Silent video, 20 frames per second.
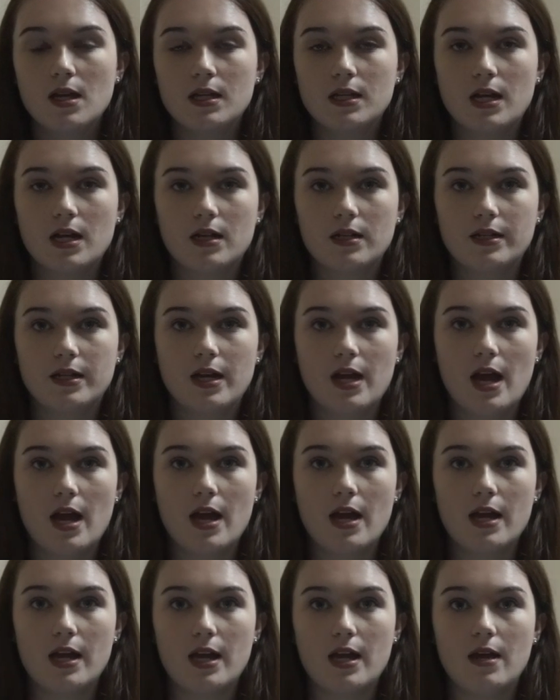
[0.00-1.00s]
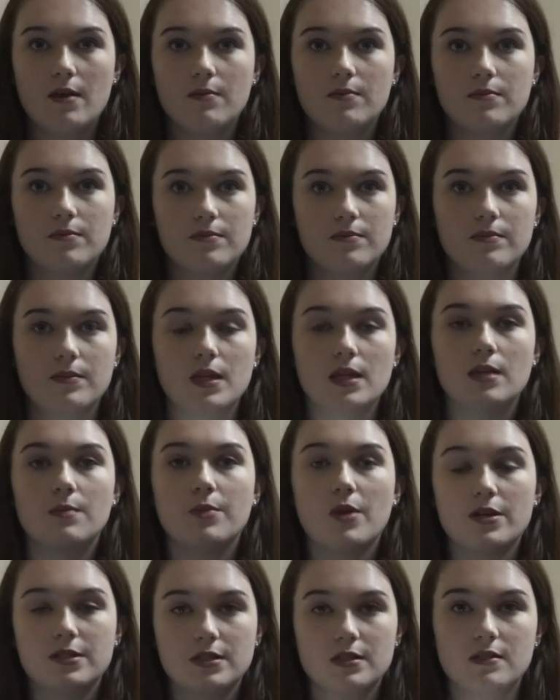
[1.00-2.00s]
luckily I am in the
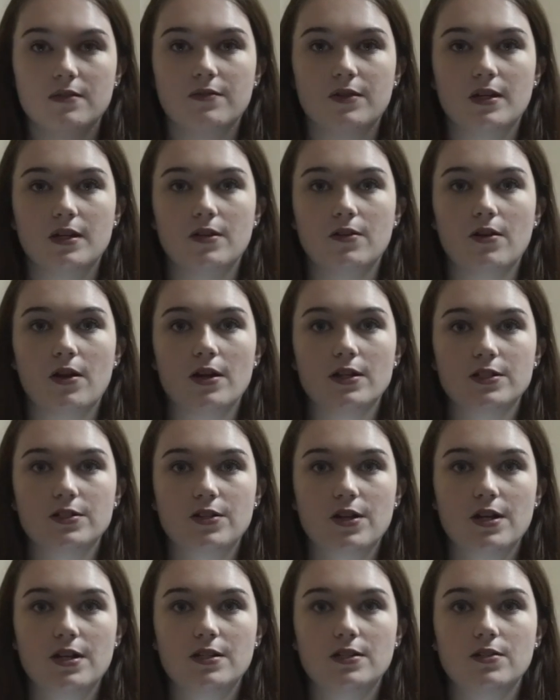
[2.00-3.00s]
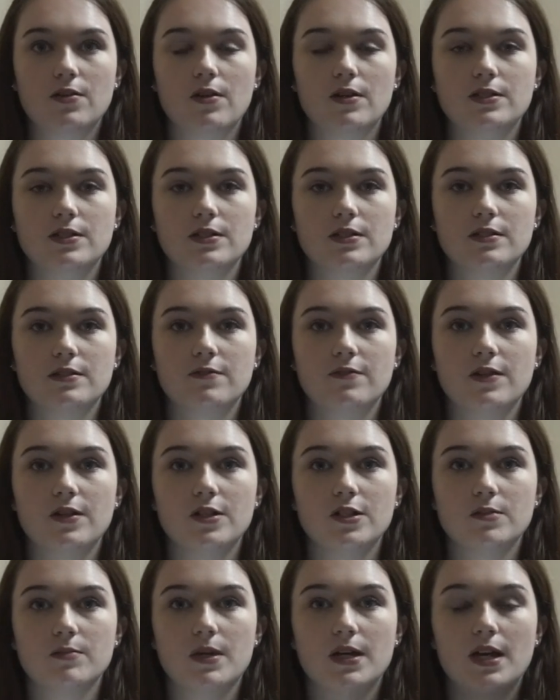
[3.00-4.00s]
process of getting cross-trained, so I just
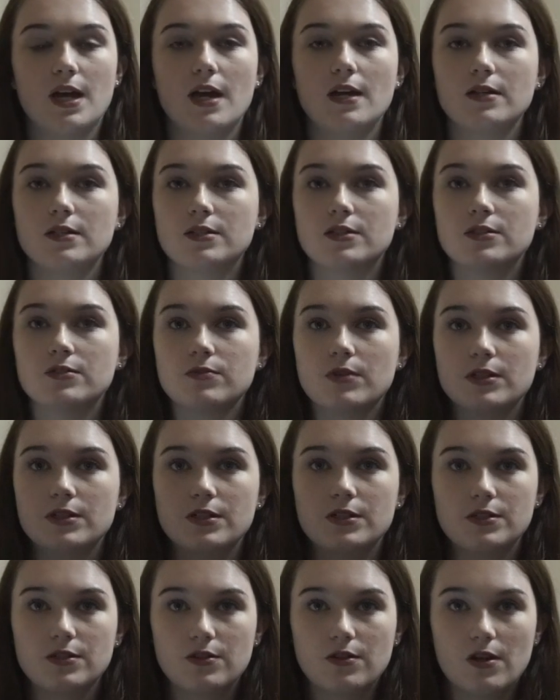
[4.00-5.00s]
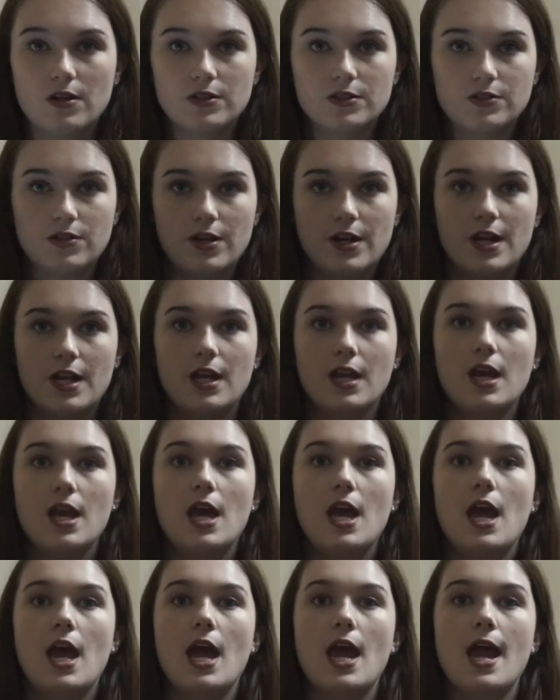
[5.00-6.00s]
finished my cash register cross-training
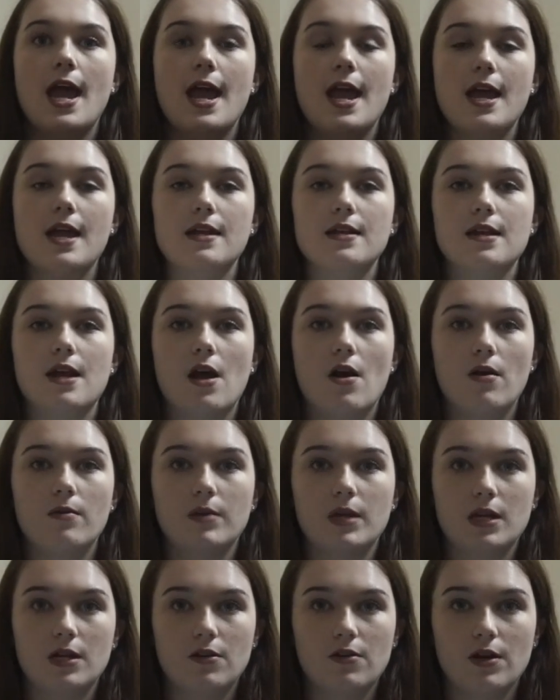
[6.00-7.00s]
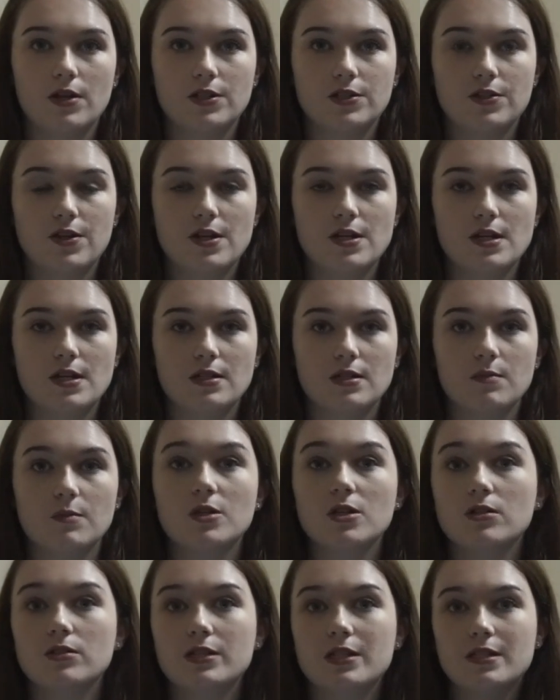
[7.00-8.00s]
and now I'm getting cross-trained in
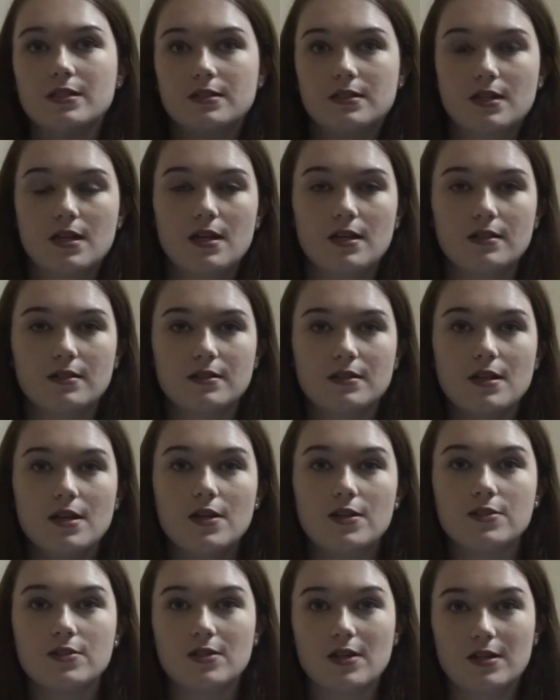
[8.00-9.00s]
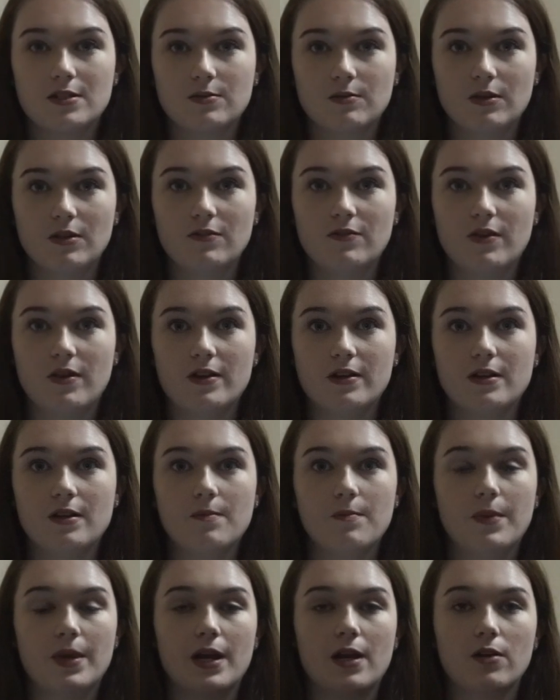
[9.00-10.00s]
Tomorrowland Dance, so that's really fun,
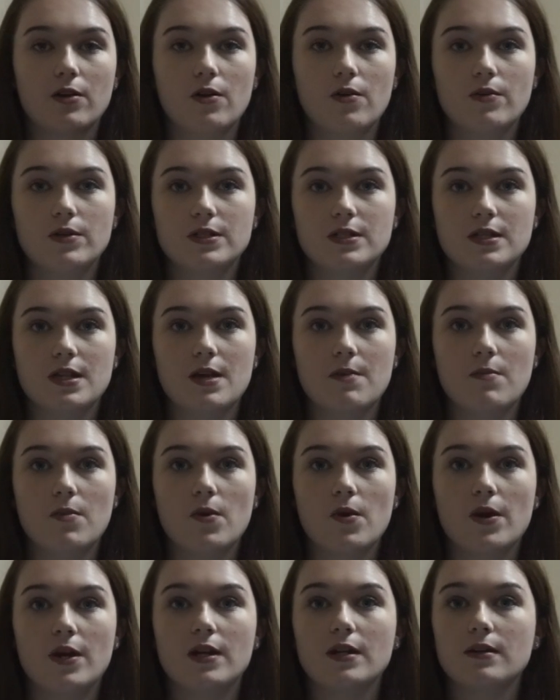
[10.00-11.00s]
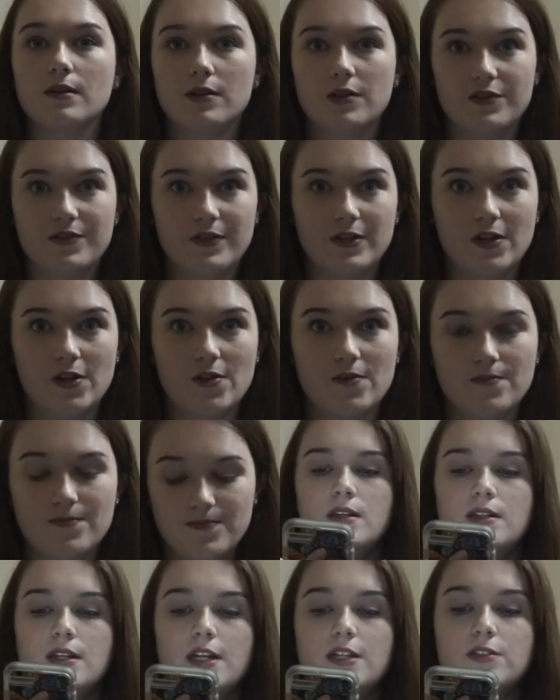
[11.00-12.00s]
but I'll go into that more in another
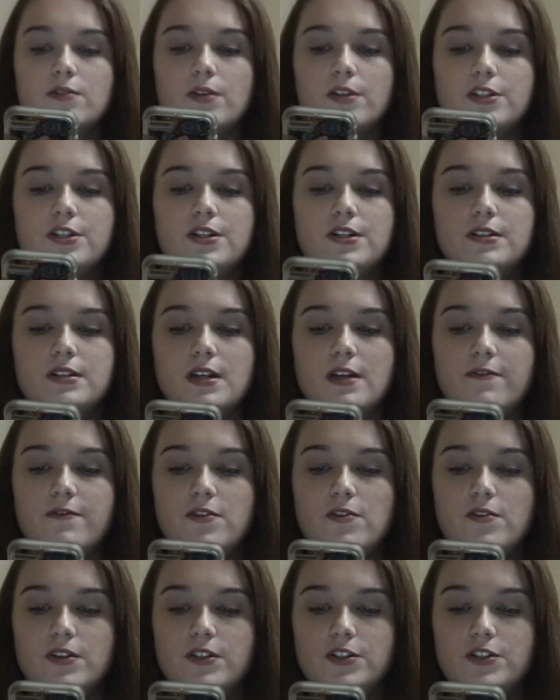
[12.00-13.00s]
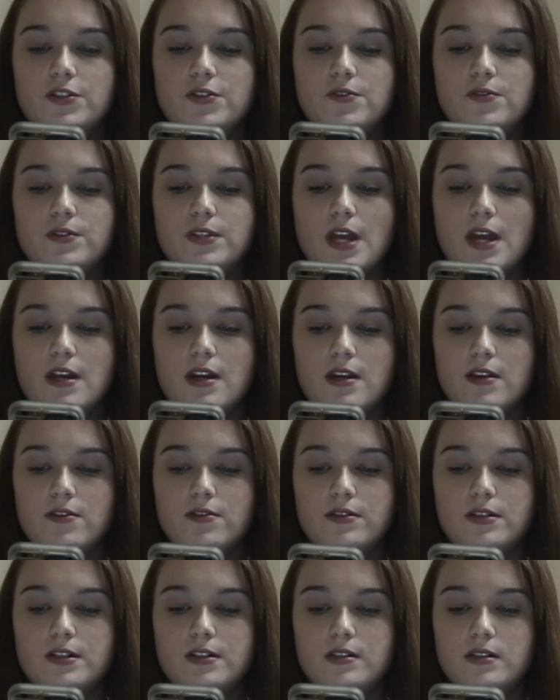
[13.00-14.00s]
video. Next question is, if you could choose any other
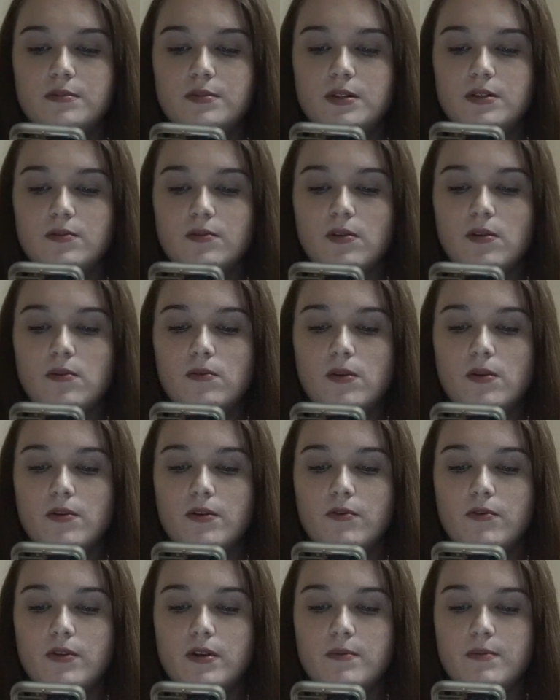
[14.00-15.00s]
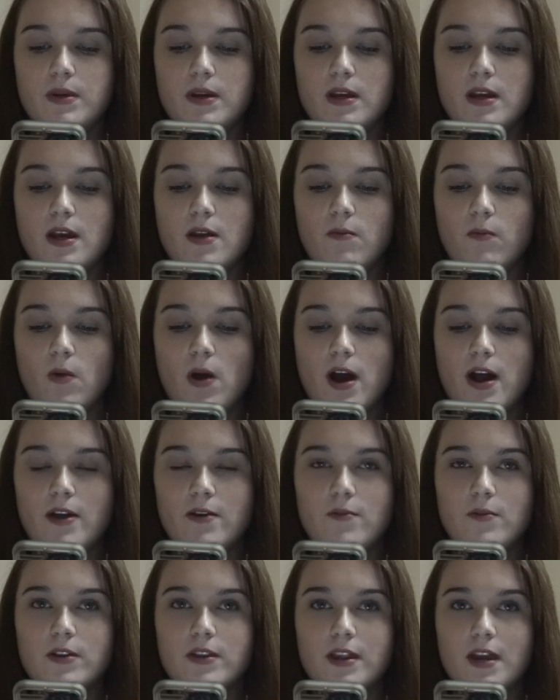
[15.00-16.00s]
GCP role, what would it be and why?
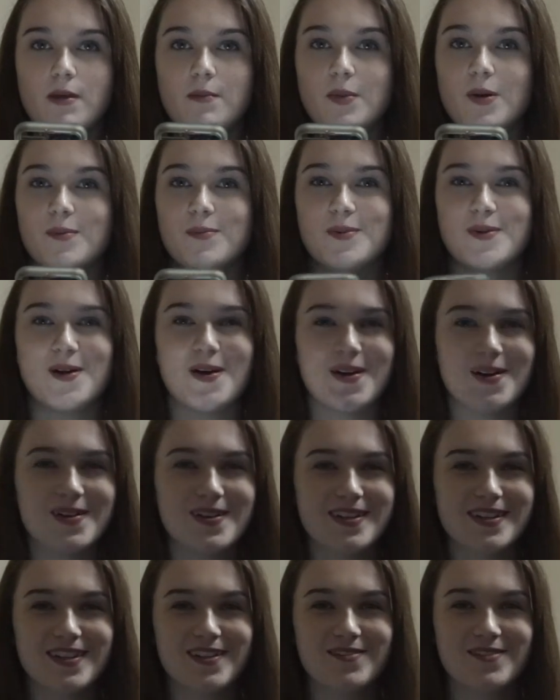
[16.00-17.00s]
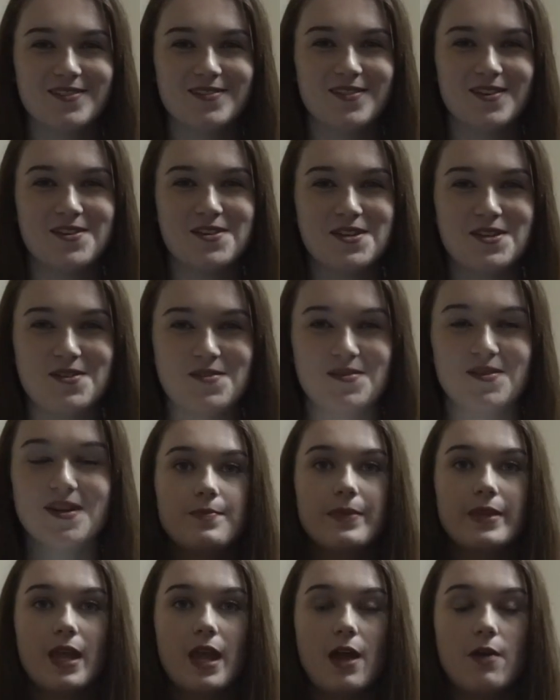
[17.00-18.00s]
With the purple heart, and that's very
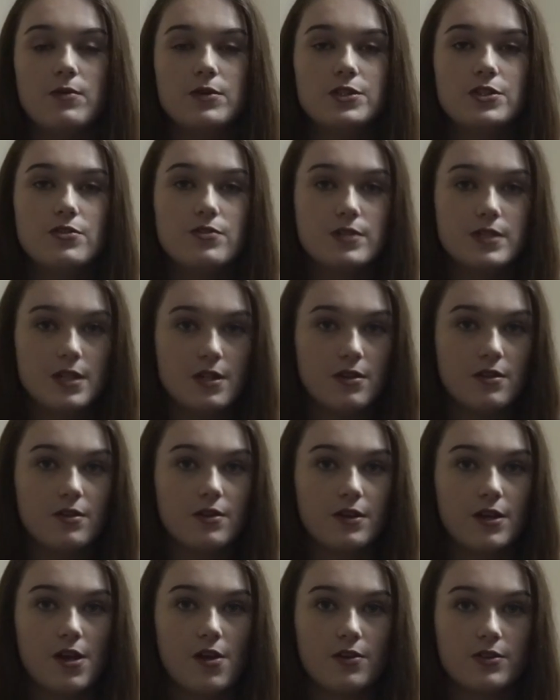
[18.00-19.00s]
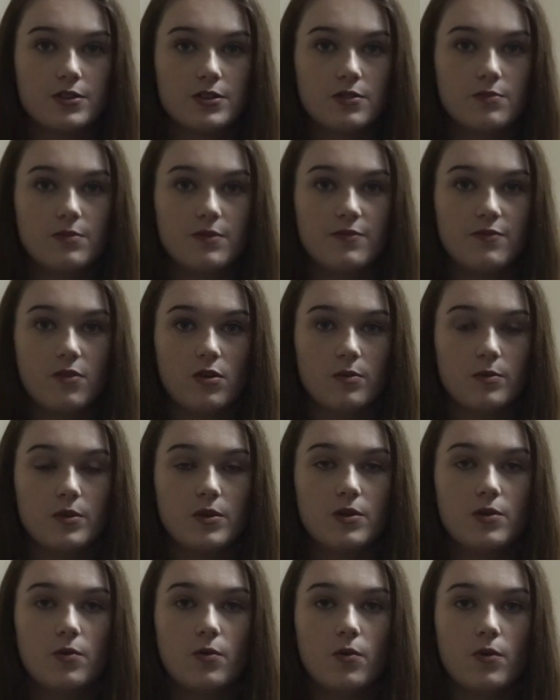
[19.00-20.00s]
cute. I would choose either character
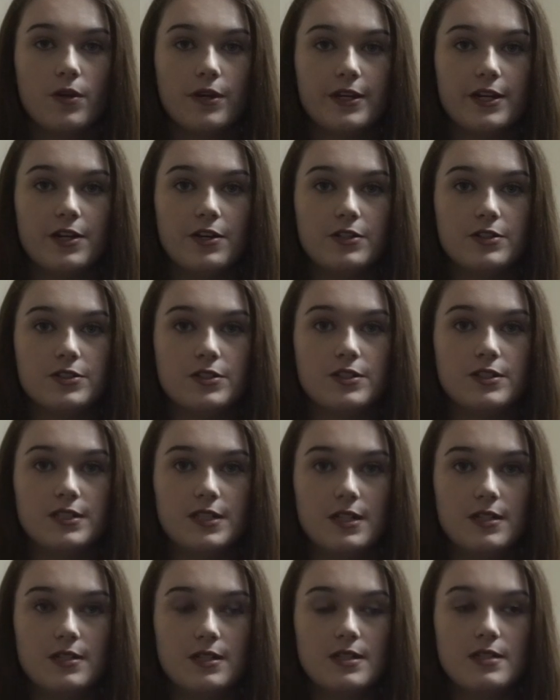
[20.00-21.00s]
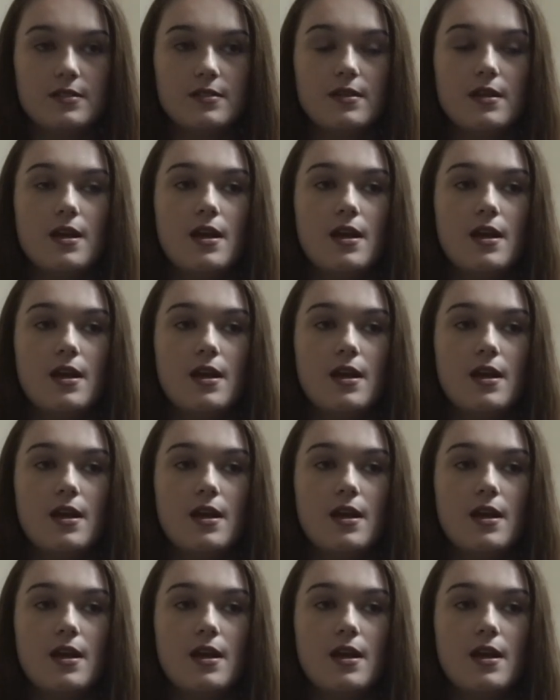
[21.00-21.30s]
performer or character attendant